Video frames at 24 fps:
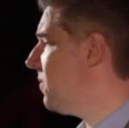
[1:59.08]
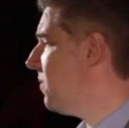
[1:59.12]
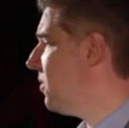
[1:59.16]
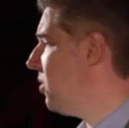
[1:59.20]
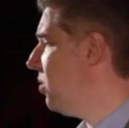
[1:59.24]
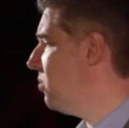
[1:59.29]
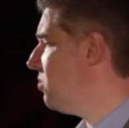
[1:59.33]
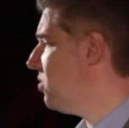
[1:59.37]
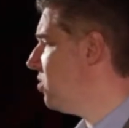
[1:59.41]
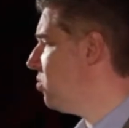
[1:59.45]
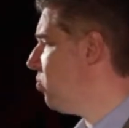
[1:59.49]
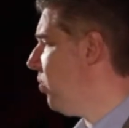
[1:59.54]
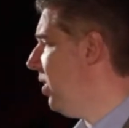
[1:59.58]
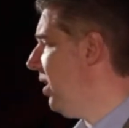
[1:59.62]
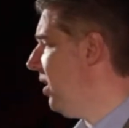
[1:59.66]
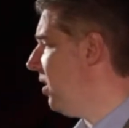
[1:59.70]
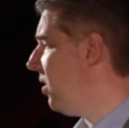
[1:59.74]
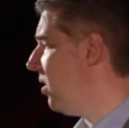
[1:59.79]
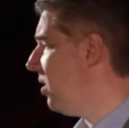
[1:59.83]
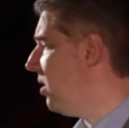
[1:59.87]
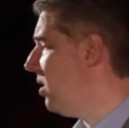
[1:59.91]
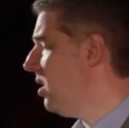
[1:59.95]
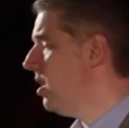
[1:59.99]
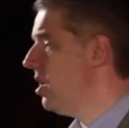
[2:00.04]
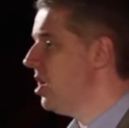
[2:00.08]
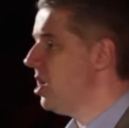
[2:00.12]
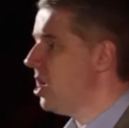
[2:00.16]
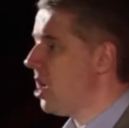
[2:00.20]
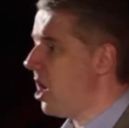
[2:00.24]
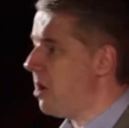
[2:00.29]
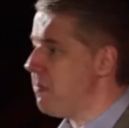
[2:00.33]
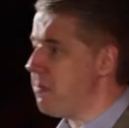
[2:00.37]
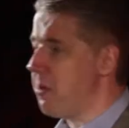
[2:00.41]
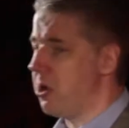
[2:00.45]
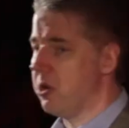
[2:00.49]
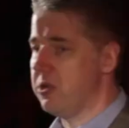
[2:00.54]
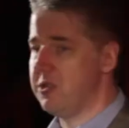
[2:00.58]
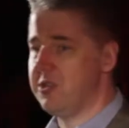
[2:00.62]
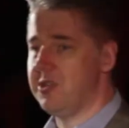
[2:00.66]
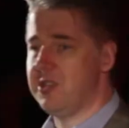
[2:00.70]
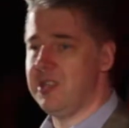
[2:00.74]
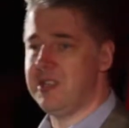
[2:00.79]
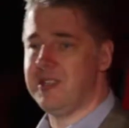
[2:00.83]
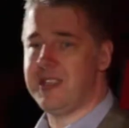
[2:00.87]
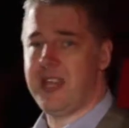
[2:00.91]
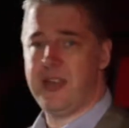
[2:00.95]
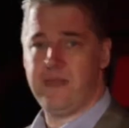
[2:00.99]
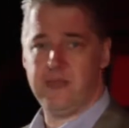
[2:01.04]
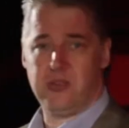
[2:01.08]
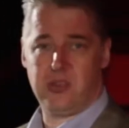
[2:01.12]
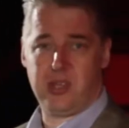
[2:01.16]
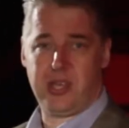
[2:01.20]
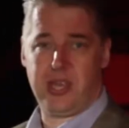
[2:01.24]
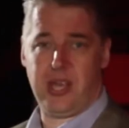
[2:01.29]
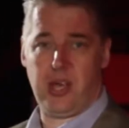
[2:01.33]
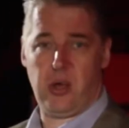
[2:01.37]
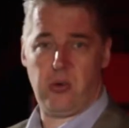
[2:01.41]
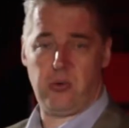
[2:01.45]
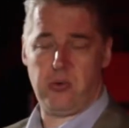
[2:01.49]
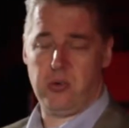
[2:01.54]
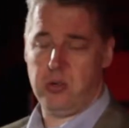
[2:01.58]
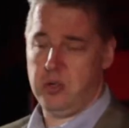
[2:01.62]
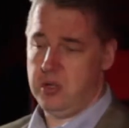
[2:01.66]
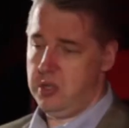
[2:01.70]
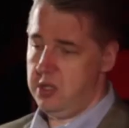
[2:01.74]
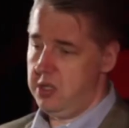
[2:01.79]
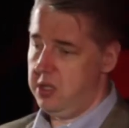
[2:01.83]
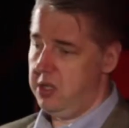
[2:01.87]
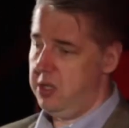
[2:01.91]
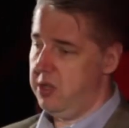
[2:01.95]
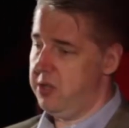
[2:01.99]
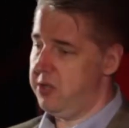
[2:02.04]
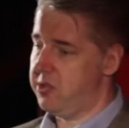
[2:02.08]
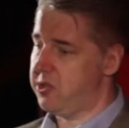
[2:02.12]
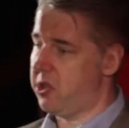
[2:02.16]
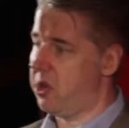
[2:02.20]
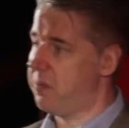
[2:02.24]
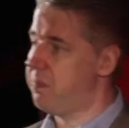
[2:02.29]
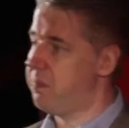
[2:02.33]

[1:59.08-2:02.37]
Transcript: those as well. Emergency savings account. Start